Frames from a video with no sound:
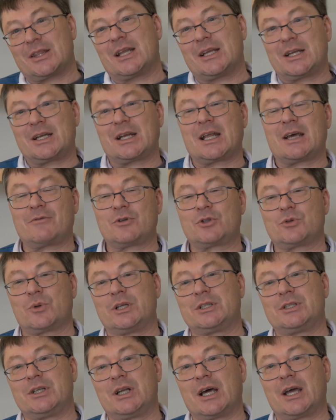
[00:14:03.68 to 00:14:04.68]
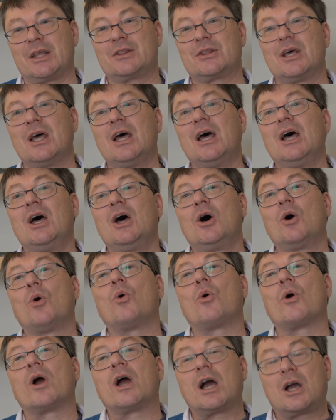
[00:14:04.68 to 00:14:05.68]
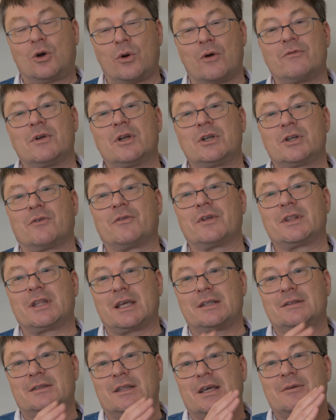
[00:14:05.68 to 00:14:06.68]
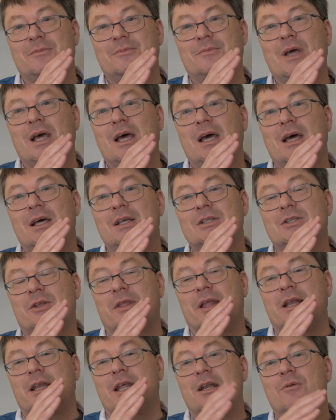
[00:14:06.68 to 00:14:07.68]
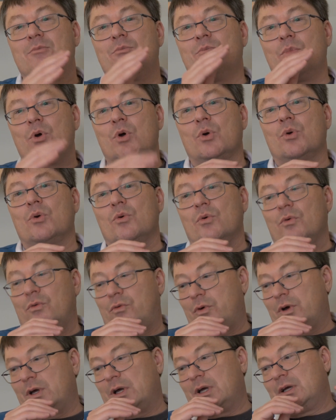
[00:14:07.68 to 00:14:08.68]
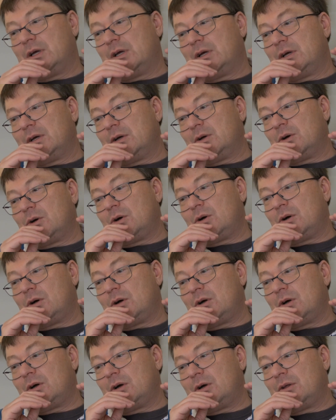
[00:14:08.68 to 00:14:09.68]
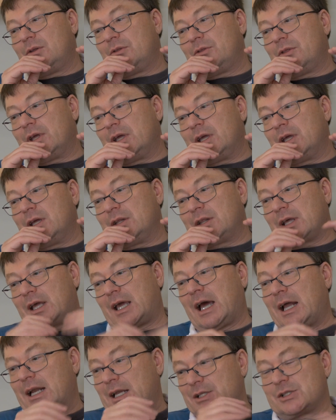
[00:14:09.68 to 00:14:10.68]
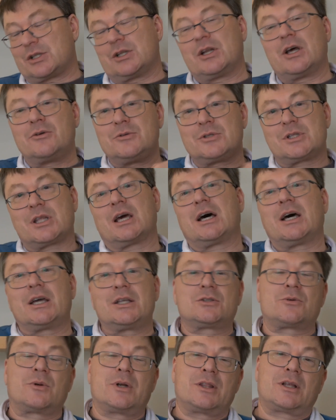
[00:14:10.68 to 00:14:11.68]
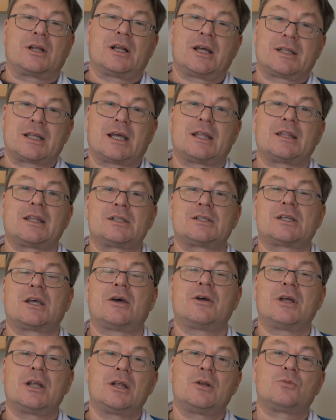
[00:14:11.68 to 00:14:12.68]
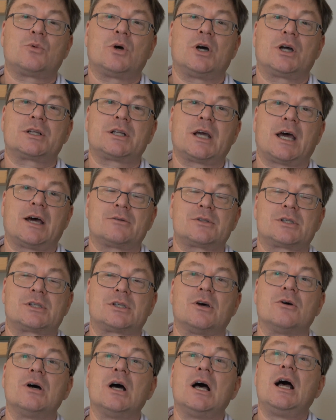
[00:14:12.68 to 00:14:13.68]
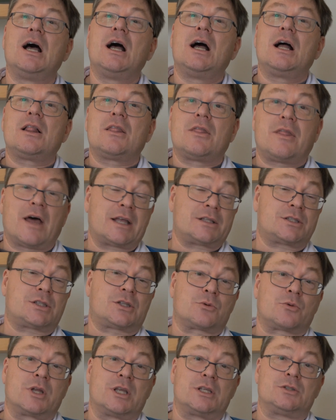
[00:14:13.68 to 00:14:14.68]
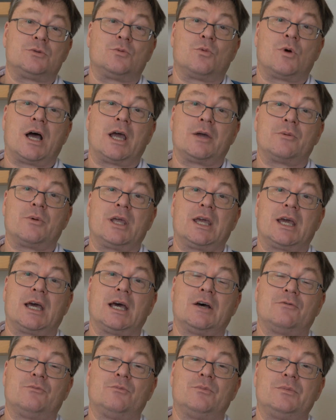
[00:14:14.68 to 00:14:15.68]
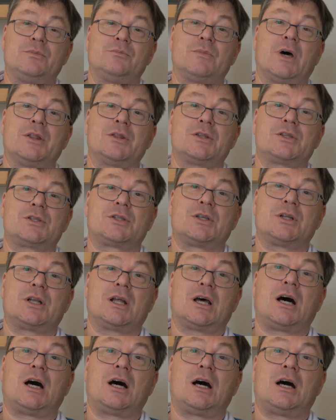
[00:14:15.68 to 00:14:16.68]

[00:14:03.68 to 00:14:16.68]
it. They didn't have a 29th or equivalent of it. So they didn't move the canons, the nones, the ides, or anything like that. That's how it worked out. So that's the reason why we have months that